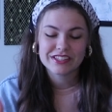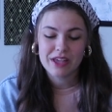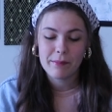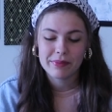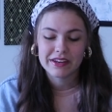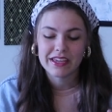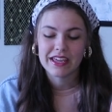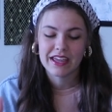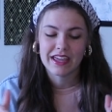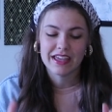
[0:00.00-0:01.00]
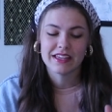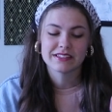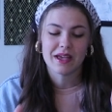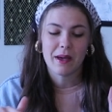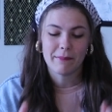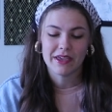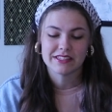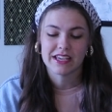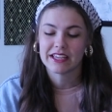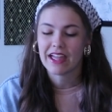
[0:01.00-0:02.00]
this company is
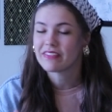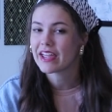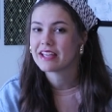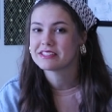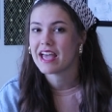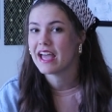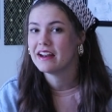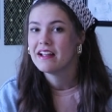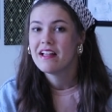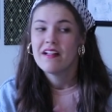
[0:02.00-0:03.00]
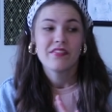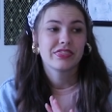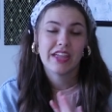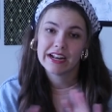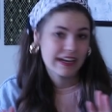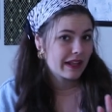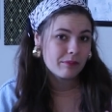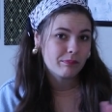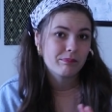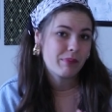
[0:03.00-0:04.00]
amazing again like I said they
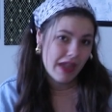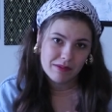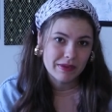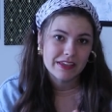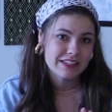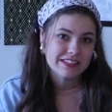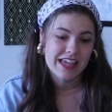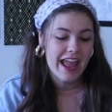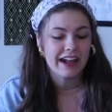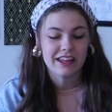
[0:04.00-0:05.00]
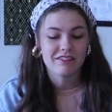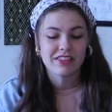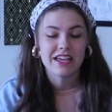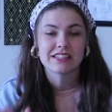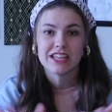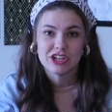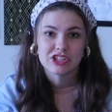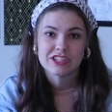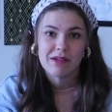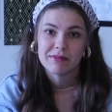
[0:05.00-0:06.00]
didn't pay me to say any of this. They
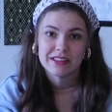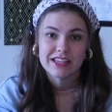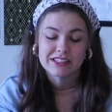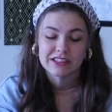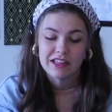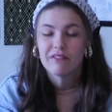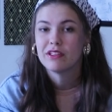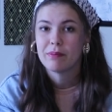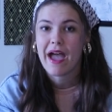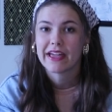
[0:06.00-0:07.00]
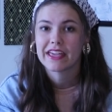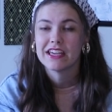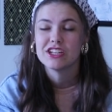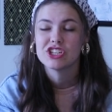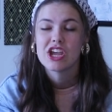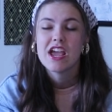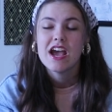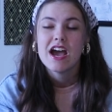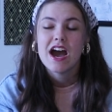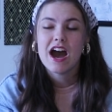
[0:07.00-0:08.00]
just sent me this lovely package.
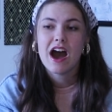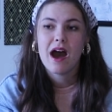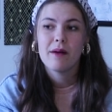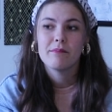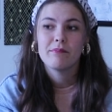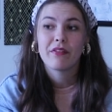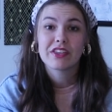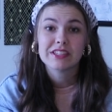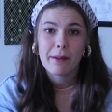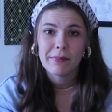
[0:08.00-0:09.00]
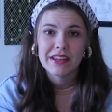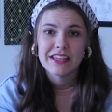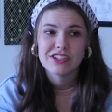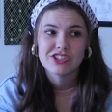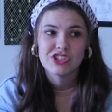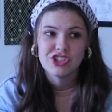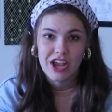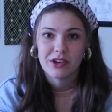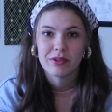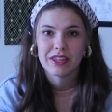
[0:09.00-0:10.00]
Um, but this company is
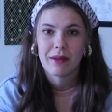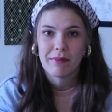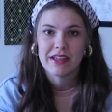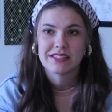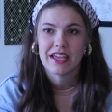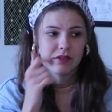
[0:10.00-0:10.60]
genuinely amazing.